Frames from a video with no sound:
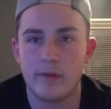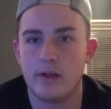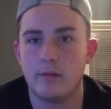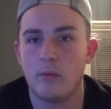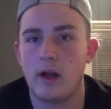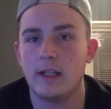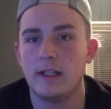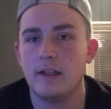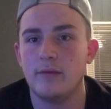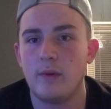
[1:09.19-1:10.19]
And where I
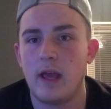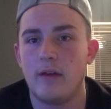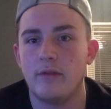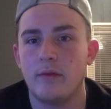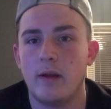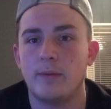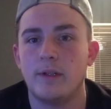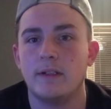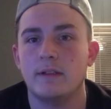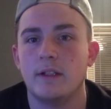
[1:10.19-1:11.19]
live, we have the Red
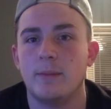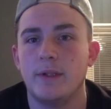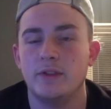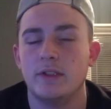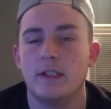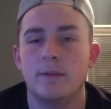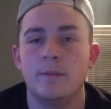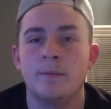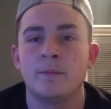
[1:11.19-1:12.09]
Wings here in Michigan.